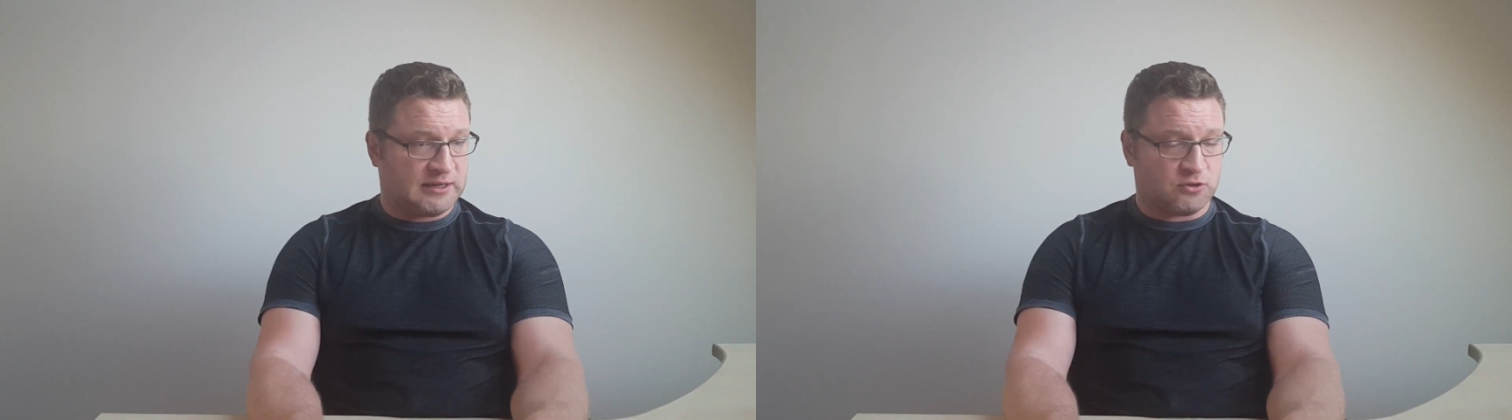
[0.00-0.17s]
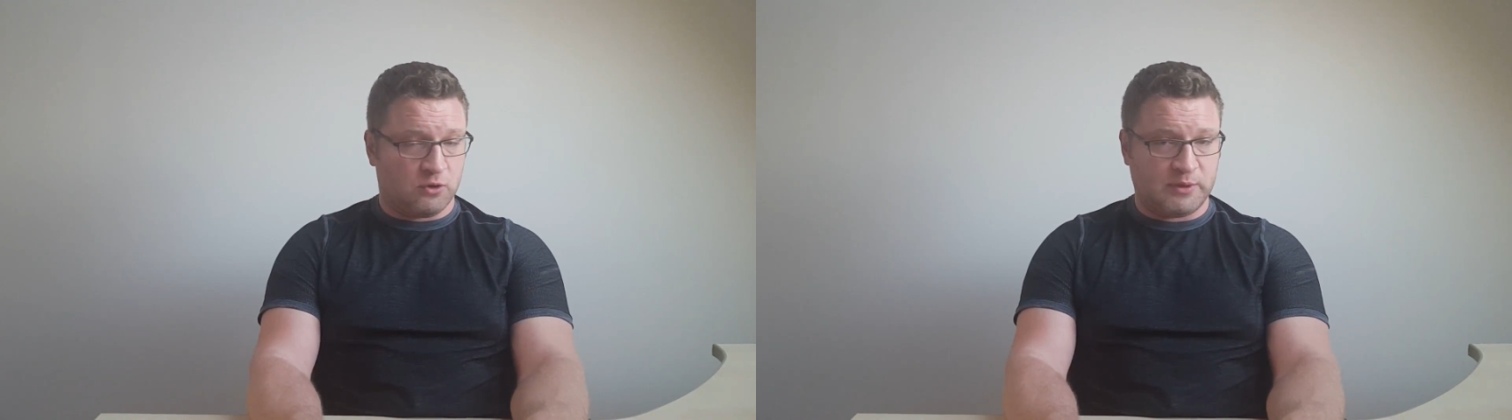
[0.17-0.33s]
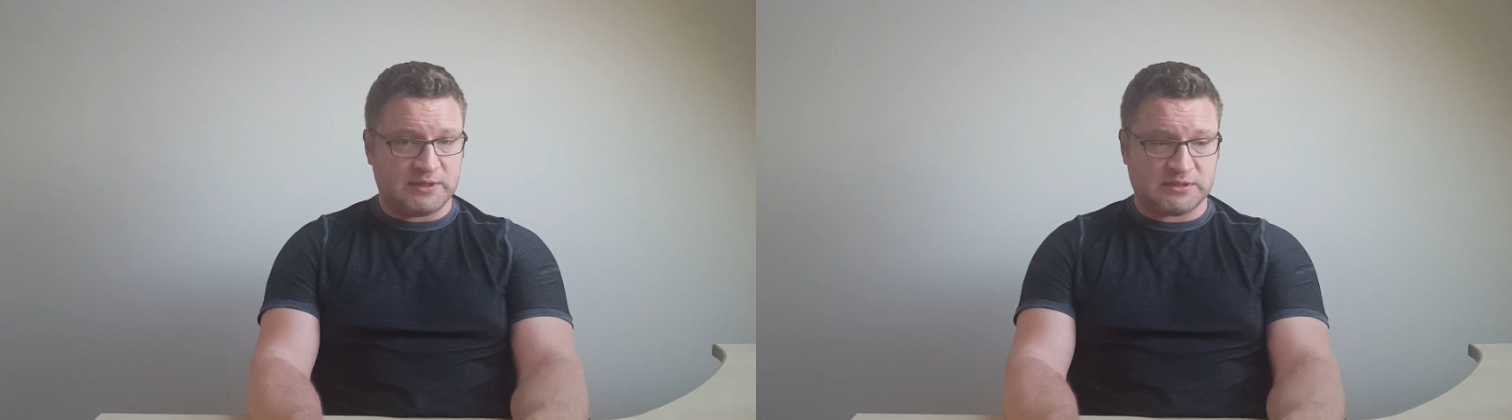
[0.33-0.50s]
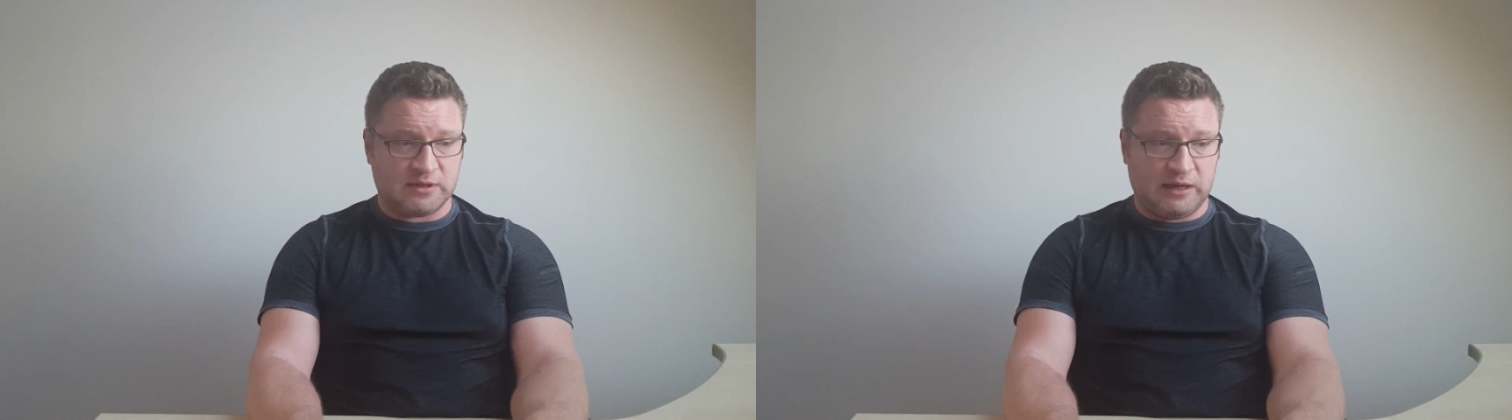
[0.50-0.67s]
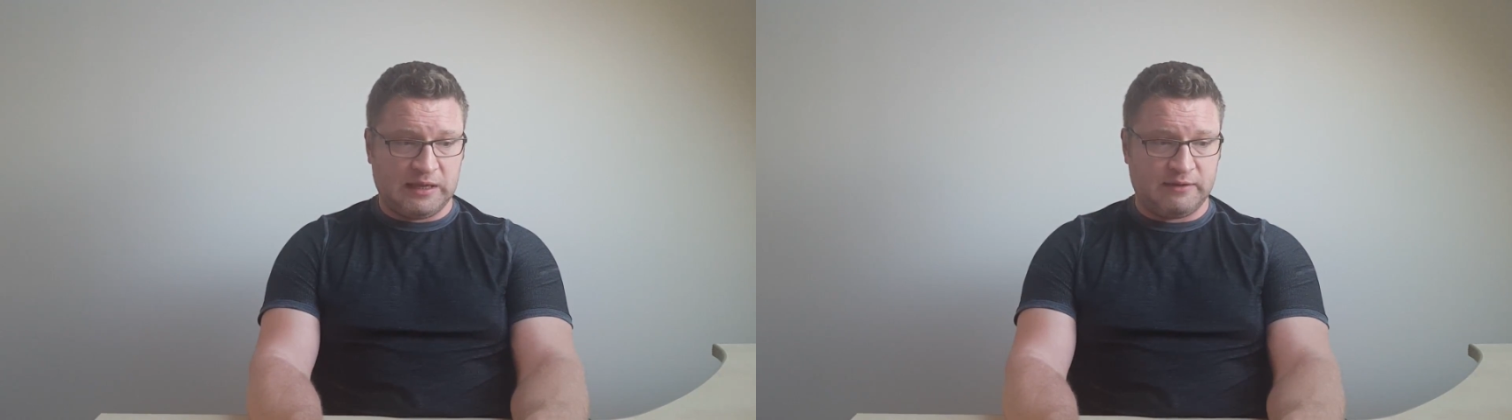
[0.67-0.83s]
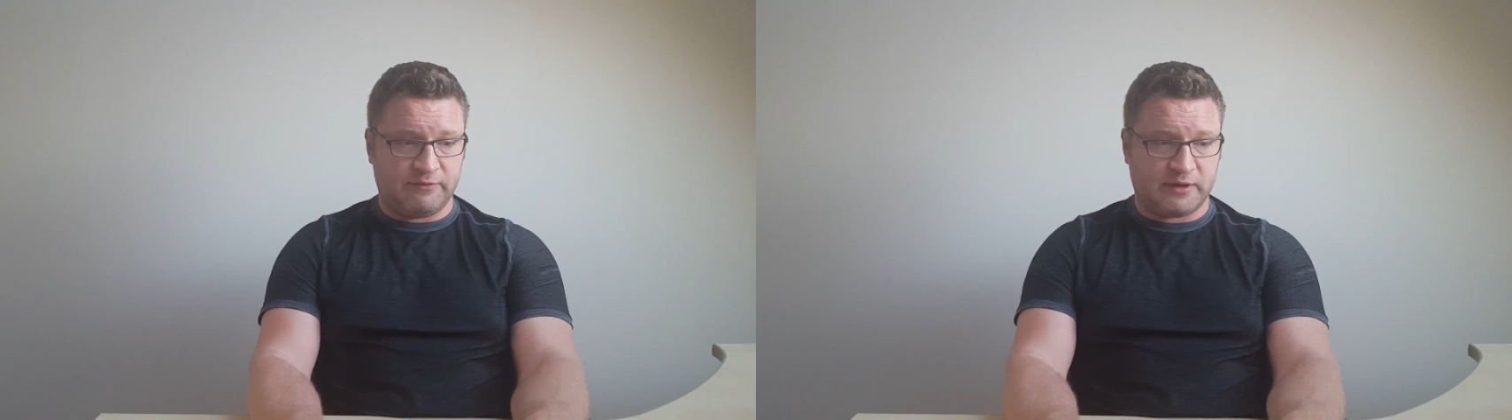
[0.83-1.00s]
as always,
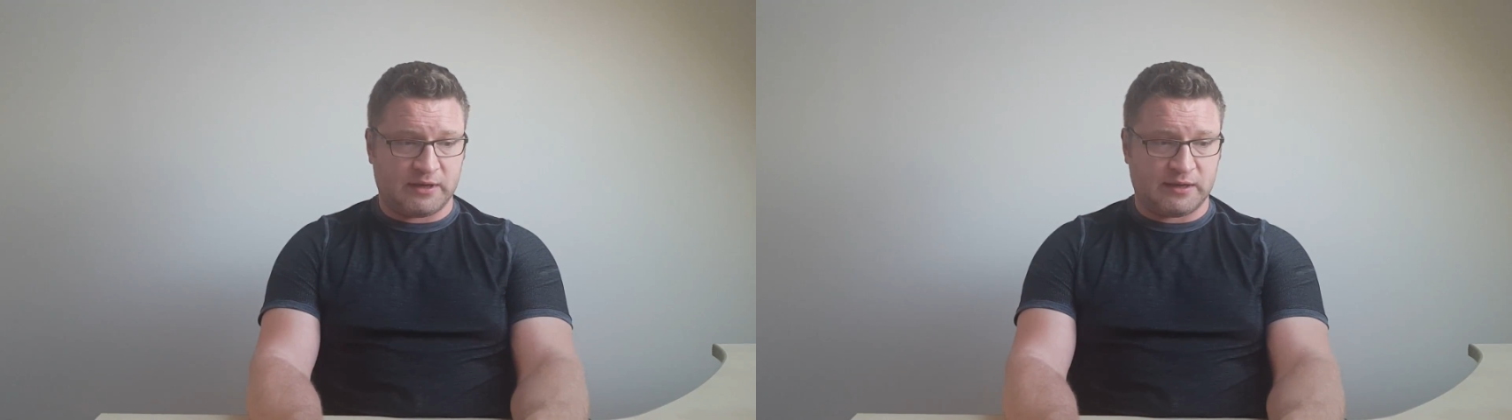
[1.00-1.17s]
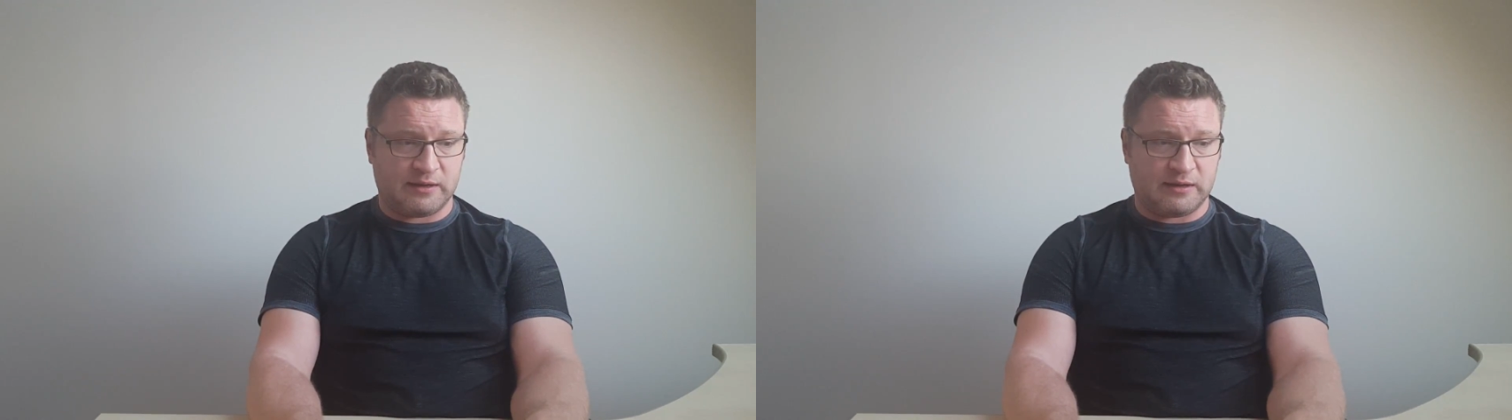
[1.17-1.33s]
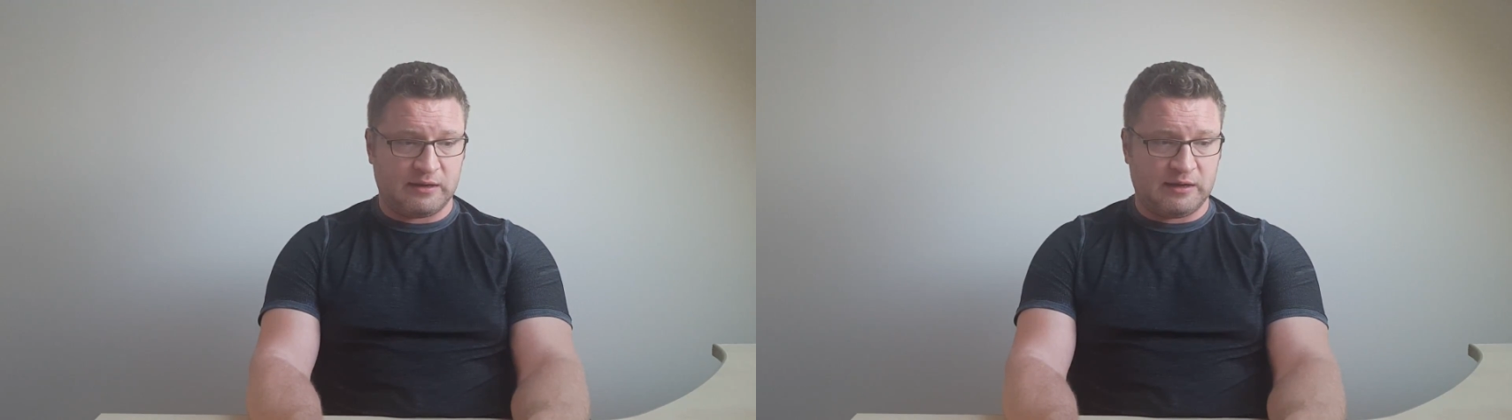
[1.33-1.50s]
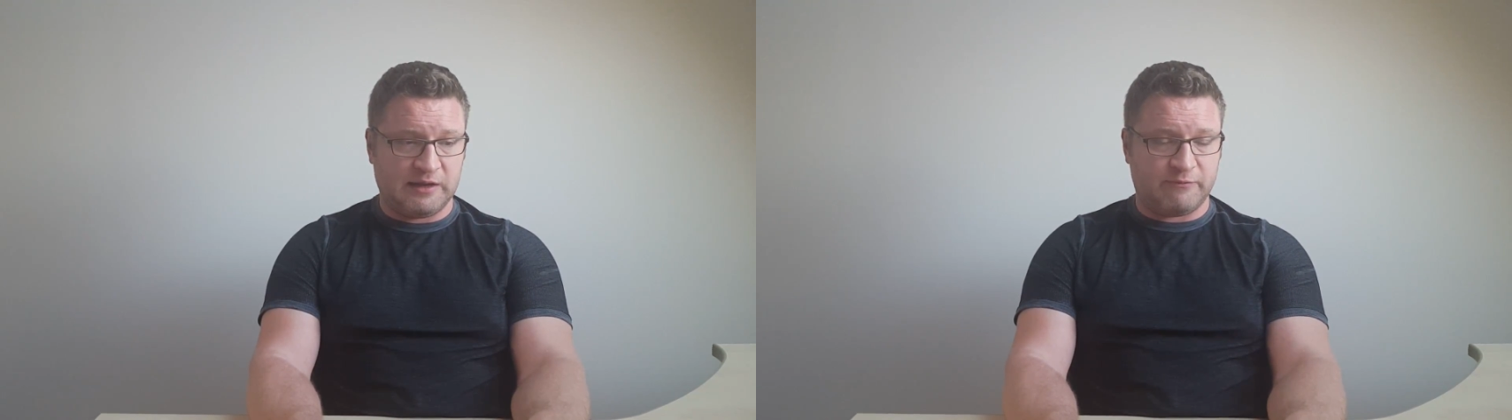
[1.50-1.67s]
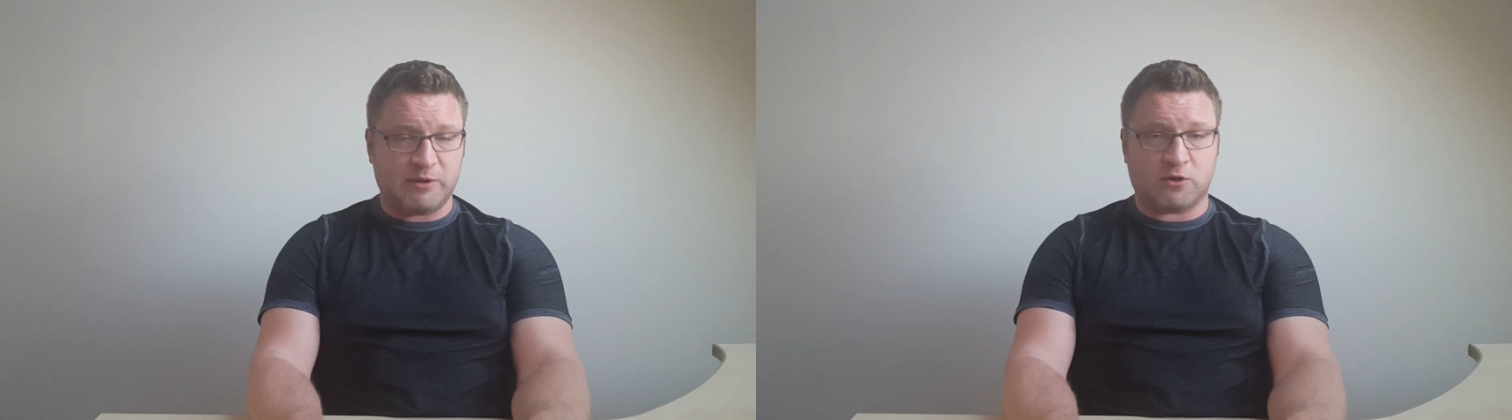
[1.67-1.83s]
leave me